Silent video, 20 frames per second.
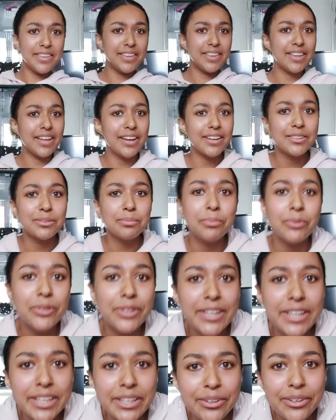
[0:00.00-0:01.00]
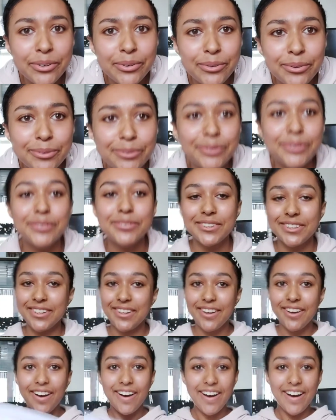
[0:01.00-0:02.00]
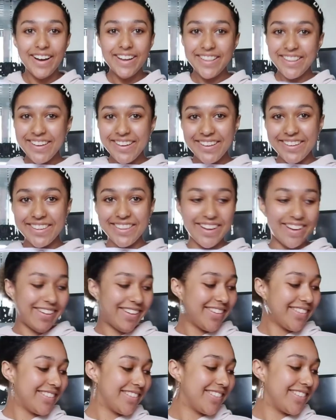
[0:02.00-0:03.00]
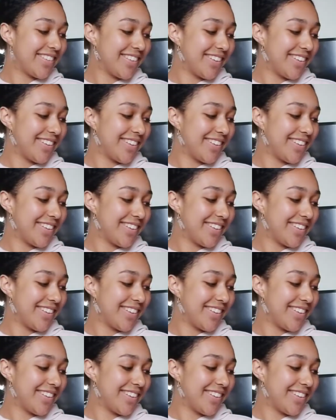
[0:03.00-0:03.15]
think that's pretty cool. I like that.